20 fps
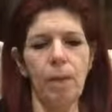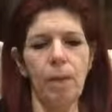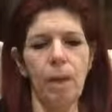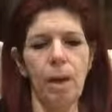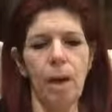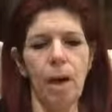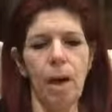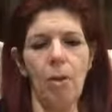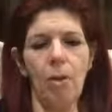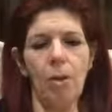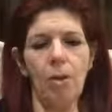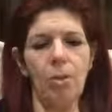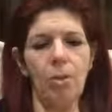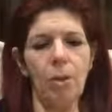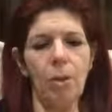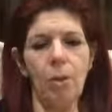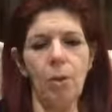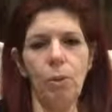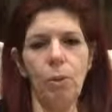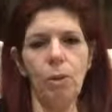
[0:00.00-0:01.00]
I
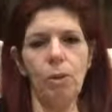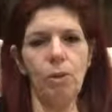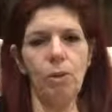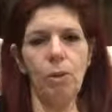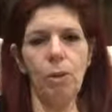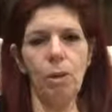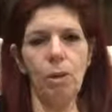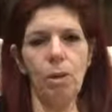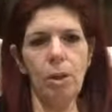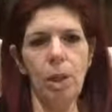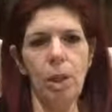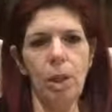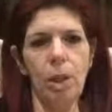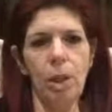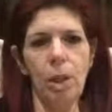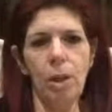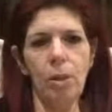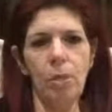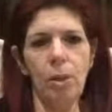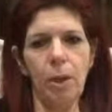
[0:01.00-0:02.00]
wasn't going to let
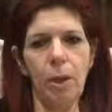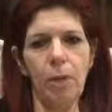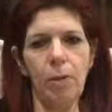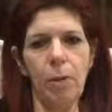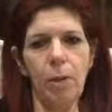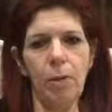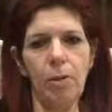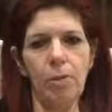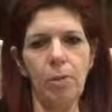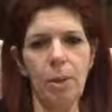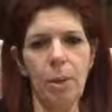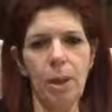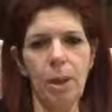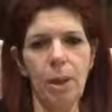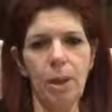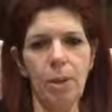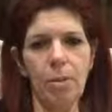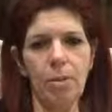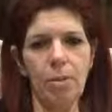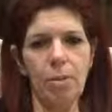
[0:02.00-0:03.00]
anybody raise my
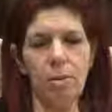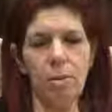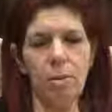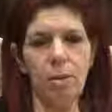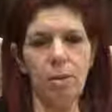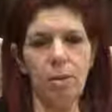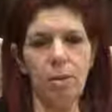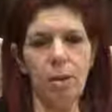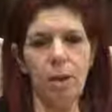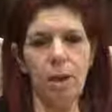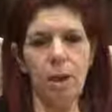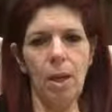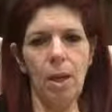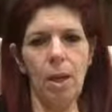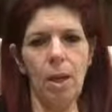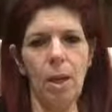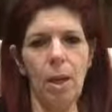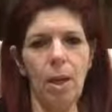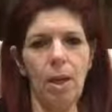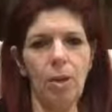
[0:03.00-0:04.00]
kids,
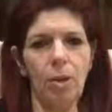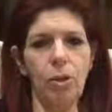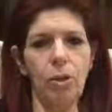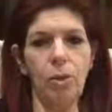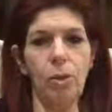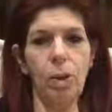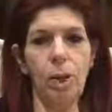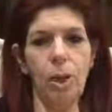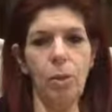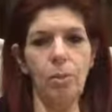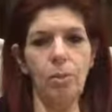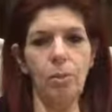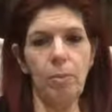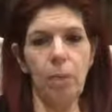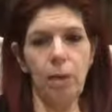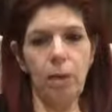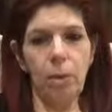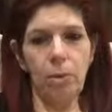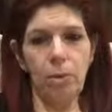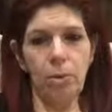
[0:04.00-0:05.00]
and you let
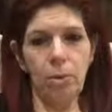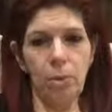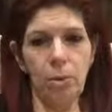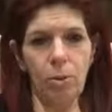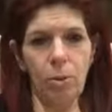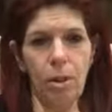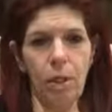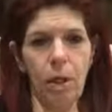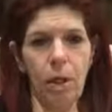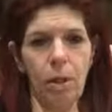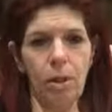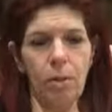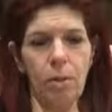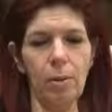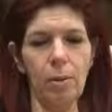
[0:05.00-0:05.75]
me do that.